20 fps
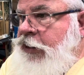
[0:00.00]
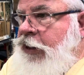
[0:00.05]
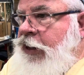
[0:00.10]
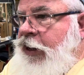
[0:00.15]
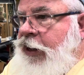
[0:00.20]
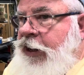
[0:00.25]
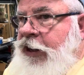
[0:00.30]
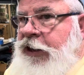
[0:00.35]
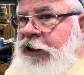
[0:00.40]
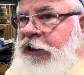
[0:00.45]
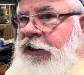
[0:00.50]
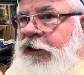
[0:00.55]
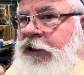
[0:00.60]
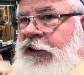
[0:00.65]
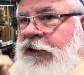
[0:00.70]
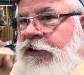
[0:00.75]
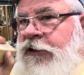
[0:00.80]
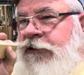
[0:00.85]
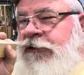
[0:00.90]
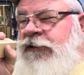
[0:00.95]
and it
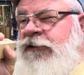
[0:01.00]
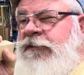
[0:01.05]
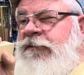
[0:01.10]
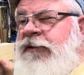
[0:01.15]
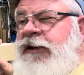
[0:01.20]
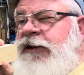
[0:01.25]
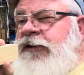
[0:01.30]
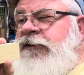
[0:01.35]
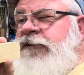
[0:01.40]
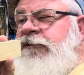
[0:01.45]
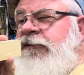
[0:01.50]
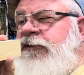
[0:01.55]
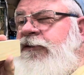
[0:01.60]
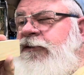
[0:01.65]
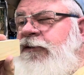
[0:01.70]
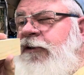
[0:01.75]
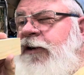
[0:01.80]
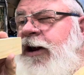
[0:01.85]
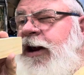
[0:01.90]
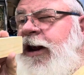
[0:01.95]
looks to be
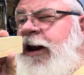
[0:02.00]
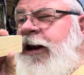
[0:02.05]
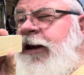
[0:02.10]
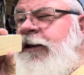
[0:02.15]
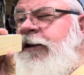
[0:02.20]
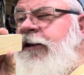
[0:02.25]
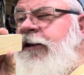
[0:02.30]
straight.